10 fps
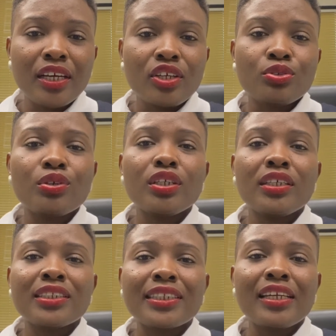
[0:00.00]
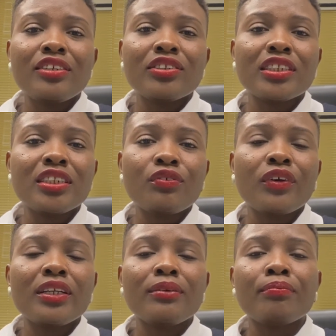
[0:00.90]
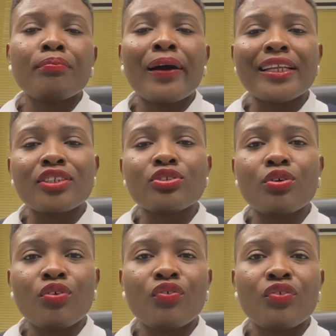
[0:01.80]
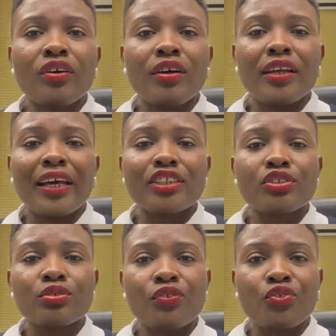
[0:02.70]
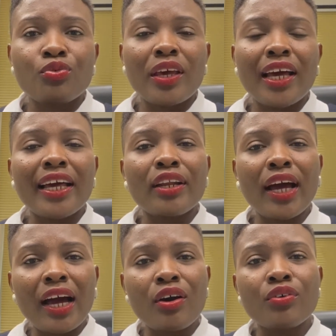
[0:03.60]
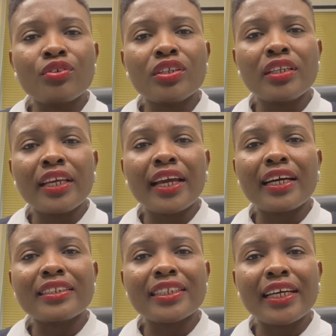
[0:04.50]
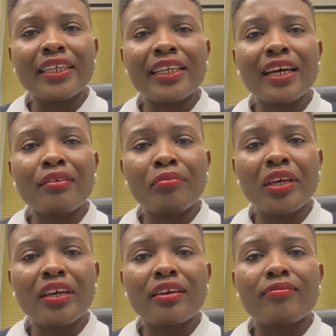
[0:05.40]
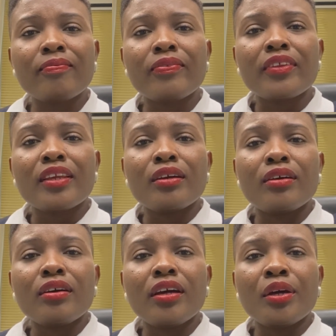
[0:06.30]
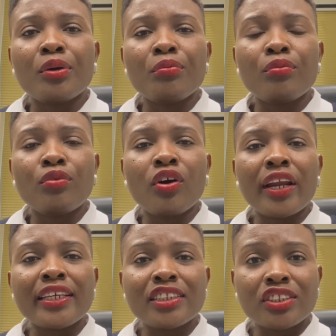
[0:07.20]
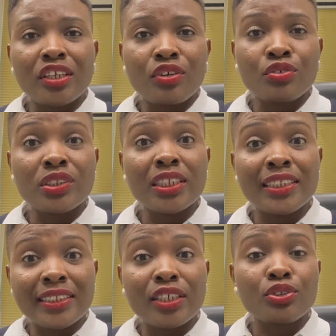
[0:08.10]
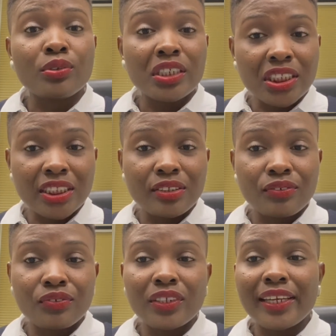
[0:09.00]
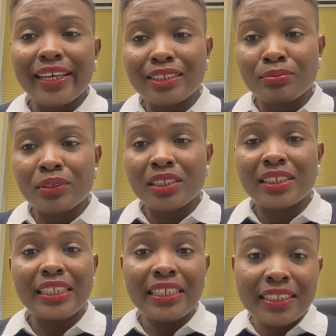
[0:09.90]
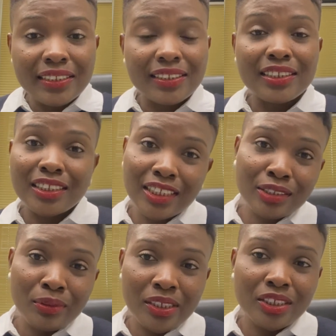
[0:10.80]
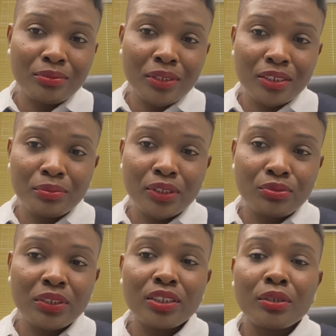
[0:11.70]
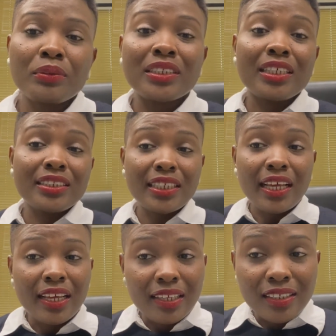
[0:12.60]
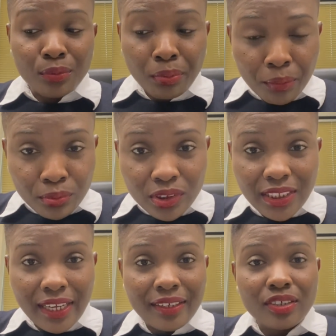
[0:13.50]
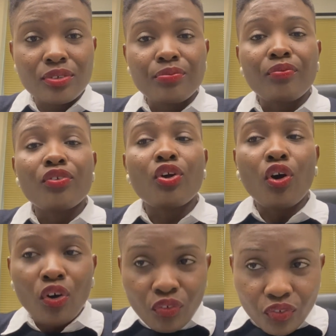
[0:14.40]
So it's telling us the different parts of that software and how they can tie in and make organizational goals easier to achieve. The last bit is the change management bit, which represents the people side of